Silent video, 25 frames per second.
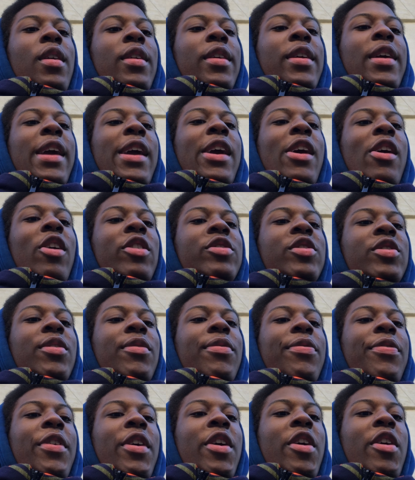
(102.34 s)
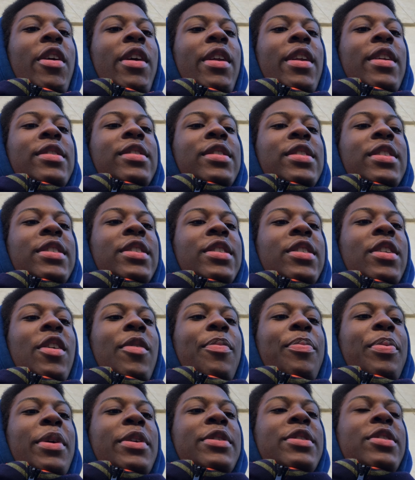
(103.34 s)
chaos and fear in the season
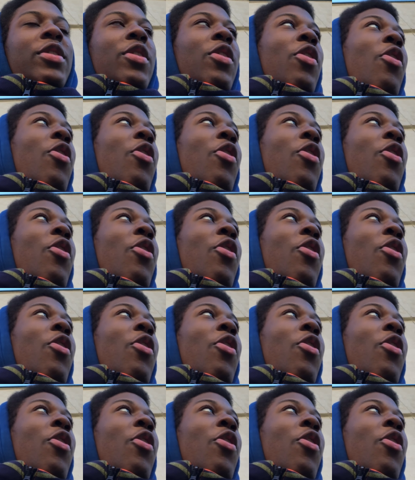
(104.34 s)
of peace and